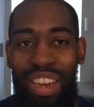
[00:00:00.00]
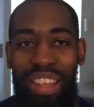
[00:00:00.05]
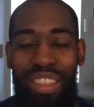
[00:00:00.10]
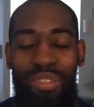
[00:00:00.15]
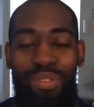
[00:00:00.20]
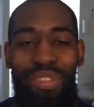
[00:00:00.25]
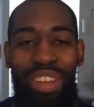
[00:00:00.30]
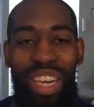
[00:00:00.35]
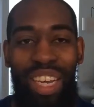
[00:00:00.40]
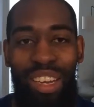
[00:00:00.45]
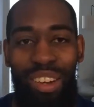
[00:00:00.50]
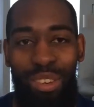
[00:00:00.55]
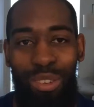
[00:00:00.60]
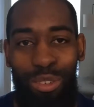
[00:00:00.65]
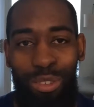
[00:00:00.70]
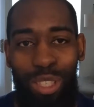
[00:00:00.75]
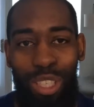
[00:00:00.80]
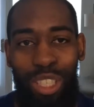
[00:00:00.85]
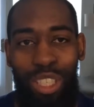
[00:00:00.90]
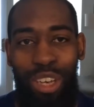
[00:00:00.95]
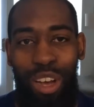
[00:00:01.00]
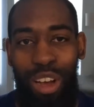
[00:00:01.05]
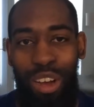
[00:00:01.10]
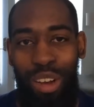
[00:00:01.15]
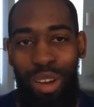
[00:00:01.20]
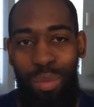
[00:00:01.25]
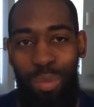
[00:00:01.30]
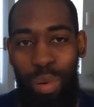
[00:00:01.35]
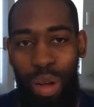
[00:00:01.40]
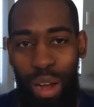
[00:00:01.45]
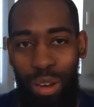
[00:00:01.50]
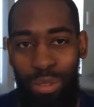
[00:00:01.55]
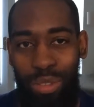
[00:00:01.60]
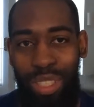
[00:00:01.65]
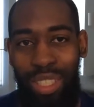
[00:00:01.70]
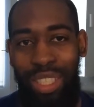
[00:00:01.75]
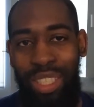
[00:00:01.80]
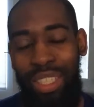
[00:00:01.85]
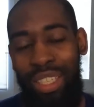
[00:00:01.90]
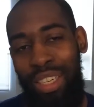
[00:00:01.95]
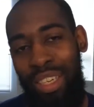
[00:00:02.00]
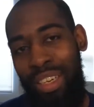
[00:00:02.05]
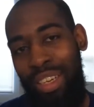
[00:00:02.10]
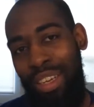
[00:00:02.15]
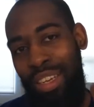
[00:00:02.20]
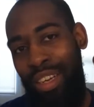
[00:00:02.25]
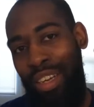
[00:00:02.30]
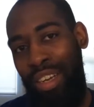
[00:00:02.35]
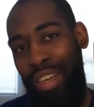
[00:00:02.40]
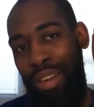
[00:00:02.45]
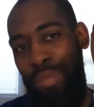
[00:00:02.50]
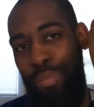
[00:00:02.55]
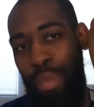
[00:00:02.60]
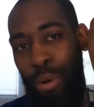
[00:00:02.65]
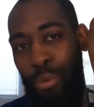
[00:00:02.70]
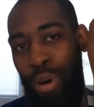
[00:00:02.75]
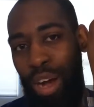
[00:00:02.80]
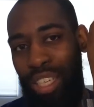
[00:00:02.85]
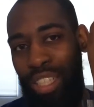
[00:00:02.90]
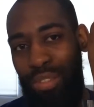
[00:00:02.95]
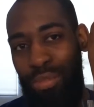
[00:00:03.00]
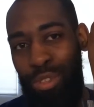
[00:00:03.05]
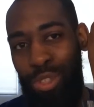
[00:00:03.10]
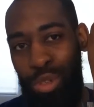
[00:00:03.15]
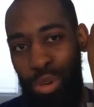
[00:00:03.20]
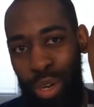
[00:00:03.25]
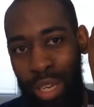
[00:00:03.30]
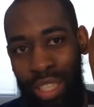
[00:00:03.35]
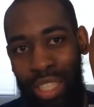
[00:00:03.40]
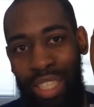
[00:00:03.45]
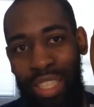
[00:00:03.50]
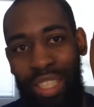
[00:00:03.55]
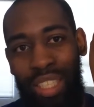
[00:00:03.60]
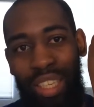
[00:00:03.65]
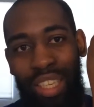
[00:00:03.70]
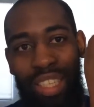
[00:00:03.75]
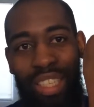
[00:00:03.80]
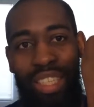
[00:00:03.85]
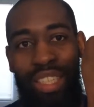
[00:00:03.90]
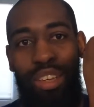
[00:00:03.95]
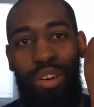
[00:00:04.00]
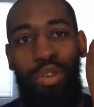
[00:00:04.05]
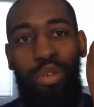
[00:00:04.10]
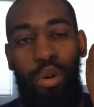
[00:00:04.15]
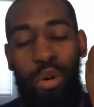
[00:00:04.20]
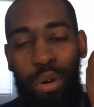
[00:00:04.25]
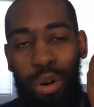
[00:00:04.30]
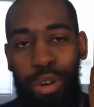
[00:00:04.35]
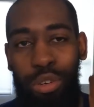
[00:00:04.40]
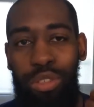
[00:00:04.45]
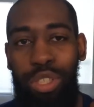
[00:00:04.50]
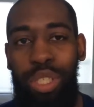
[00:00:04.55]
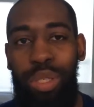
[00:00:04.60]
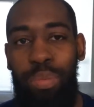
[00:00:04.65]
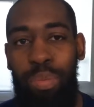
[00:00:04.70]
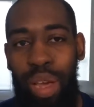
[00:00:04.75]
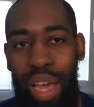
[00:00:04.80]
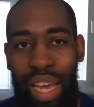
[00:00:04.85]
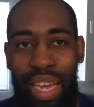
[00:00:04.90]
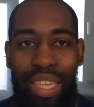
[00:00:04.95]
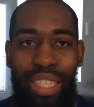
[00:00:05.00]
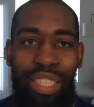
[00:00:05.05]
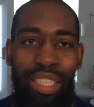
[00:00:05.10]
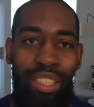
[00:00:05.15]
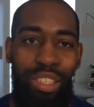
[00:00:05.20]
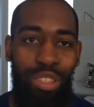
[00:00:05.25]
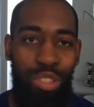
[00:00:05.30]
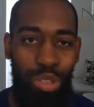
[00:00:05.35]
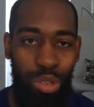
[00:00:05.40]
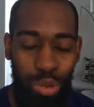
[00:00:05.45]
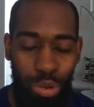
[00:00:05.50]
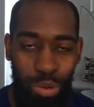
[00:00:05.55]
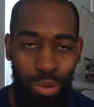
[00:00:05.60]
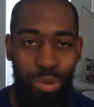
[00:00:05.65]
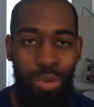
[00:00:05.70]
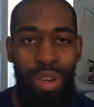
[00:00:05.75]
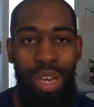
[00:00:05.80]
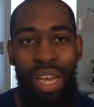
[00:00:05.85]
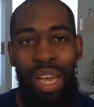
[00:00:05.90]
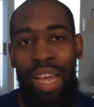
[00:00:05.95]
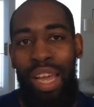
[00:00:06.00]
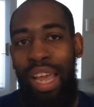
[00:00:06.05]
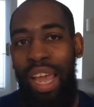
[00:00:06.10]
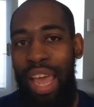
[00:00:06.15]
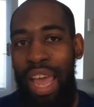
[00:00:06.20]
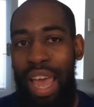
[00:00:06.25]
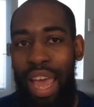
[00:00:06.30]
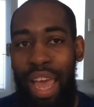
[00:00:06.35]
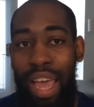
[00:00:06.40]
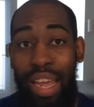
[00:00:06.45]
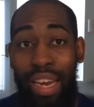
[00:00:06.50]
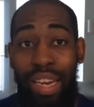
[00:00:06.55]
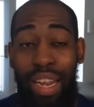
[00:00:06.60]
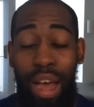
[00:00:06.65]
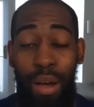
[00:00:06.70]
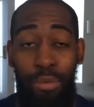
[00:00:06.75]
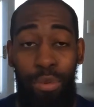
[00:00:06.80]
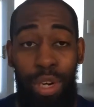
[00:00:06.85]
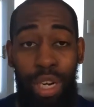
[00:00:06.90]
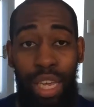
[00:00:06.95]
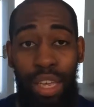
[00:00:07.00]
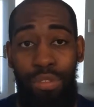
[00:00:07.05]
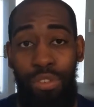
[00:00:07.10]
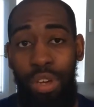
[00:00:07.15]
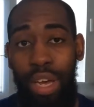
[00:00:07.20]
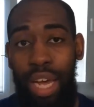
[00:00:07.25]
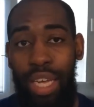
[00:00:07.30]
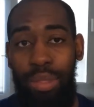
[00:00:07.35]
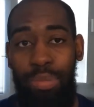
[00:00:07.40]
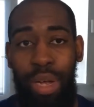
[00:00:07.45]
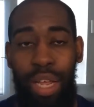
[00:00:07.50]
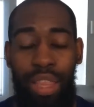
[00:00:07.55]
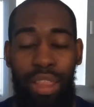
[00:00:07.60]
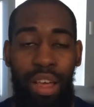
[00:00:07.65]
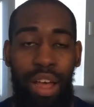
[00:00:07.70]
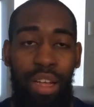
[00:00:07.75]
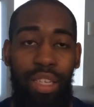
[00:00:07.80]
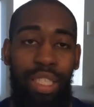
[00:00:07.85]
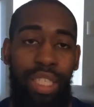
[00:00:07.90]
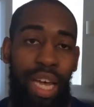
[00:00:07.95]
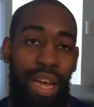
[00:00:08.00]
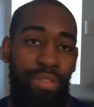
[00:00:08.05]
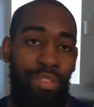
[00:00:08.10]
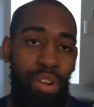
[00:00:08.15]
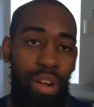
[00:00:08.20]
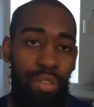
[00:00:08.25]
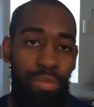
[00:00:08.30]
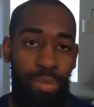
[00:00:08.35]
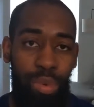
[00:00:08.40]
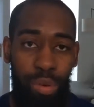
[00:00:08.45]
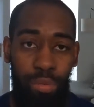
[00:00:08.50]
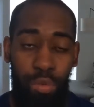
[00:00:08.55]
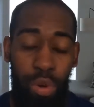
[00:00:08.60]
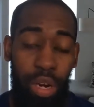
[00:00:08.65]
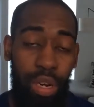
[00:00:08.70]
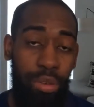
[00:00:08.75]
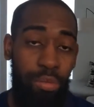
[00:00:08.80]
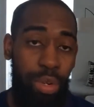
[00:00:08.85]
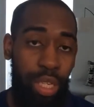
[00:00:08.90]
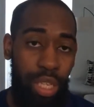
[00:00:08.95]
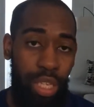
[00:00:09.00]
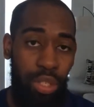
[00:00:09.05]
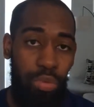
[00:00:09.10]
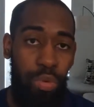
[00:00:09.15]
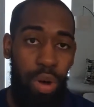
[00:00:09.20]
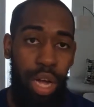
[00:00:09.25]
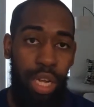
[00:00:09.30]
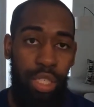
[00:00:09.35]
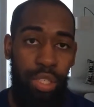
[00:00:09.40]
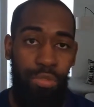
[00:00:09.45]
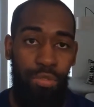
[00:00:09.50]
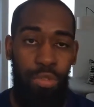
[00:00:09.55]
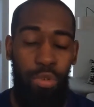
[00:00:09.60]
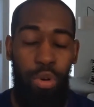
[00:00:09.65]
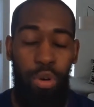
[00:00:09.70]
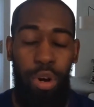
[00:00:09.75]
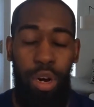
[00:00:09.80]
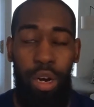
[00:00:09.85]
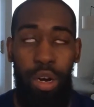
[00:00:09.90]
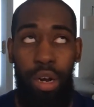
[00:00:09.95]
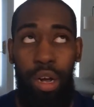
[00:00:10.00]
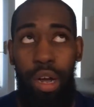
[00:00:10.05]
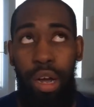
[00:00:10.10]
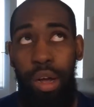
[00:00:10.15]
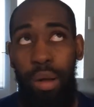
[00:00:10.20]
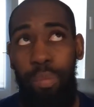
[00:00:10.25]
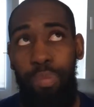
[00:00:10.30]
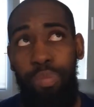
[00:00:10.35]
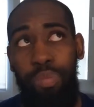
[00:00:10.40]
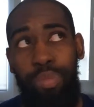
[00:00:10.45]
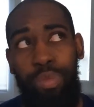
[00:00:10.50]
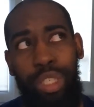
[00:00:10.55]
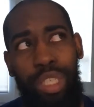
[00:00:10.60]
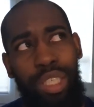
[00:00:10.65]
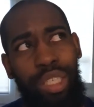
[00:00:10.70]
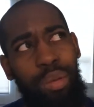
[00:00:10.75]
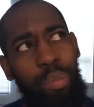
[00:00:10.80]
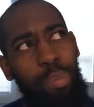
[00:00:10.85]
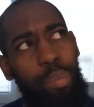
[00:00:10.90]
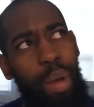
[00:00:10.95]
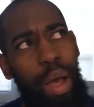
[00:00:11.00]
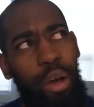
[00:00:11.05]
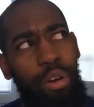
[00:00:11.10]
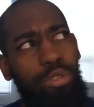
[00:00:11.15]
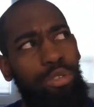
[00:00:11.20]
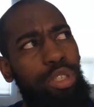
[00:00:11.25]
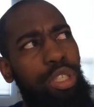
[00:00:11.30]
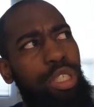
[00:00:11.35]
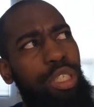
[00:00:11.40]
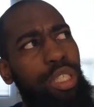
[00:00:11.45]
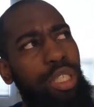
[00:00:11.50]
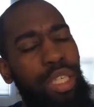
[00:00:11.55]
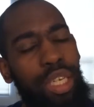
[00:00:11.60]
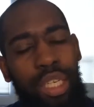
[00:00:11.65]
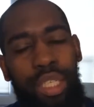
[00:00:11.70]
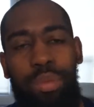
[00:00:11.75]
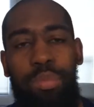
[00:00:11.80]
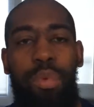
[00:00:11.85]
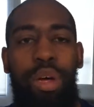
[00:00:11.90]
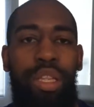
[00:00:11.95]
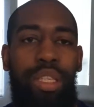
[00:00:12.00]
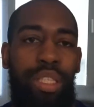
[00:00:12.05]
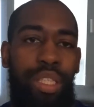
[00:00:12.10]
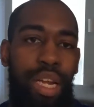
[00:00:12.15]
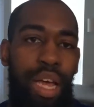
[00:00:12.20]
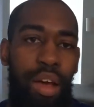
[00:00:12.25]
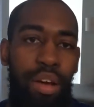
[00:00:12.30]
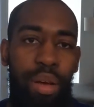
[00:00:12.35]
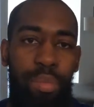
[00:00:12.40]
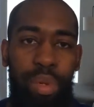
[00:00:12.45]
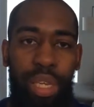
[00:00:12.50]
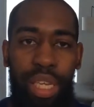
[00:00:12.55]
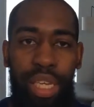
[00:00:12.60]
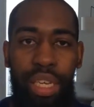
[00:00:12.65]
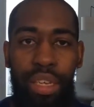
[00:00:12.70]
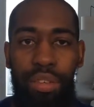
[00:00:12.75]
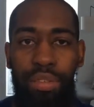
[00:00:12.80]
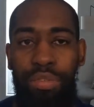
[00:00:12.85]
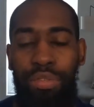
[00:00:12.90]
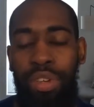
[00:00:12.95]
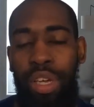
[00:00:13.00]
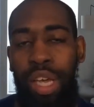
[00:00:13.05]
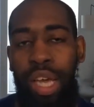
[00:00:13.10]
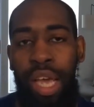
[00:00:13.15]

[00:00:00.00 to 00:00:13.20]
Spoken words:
another video to talk about my watch of choice. This is the Coros Pace 2, and I want to give you guys my thoughts after I've been running with this watch for just about 6 months now, I believe.